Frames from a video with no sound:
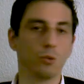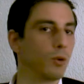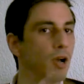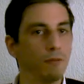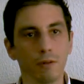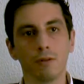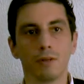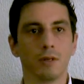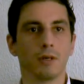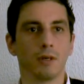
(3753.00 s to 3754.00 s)

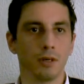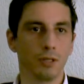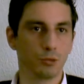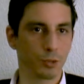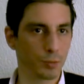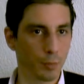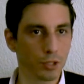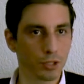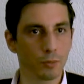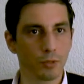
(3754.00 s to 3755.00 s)
whoever is
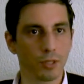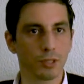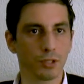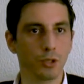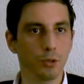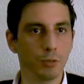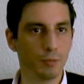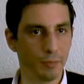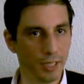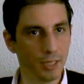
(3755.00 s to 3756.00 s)
responsible as a
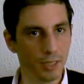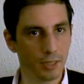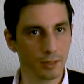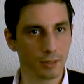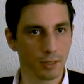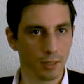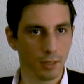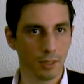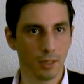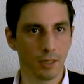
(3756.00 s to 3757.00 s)
human being
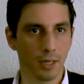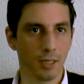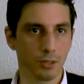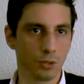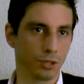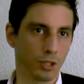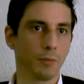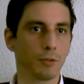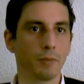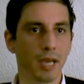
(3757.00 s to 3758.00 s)
uh, and to
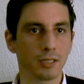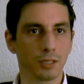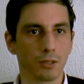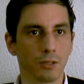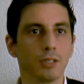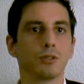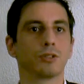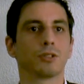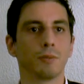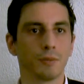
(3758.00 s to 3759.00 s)
stop the massacre and
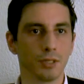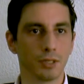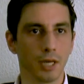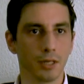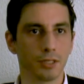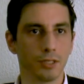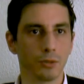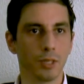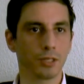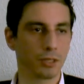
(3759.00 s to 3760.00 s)
to stop this dire
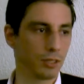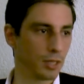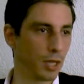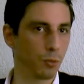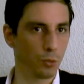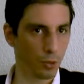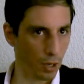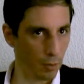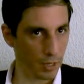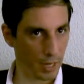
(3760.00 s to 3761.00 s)
situation that
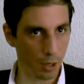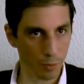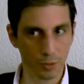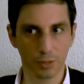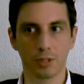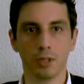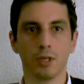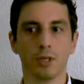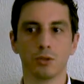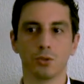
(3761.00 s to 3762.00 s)
would come and help us
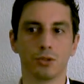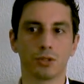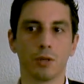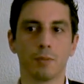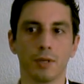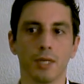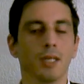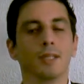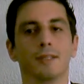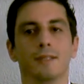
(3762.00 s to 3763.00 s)
to stop.
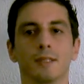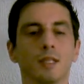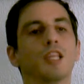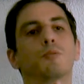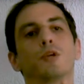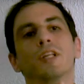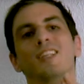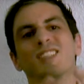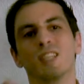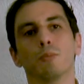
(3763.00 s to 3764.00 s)
Let's put
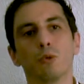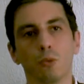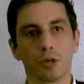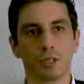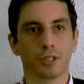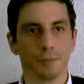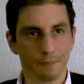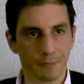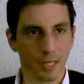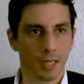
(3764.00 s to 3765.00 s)
it in simple
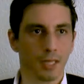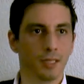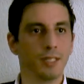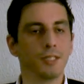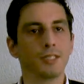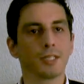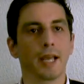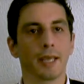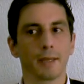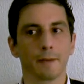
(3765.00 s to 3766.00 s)
words. This is
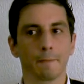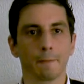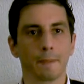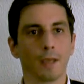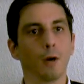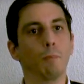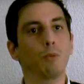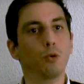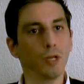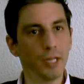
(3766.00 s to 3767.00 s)
like a
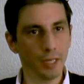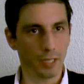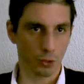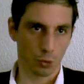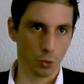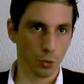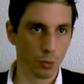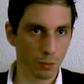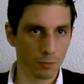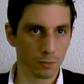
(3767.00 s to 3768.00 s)
bully in a
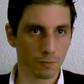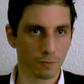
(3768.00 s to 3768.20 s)
school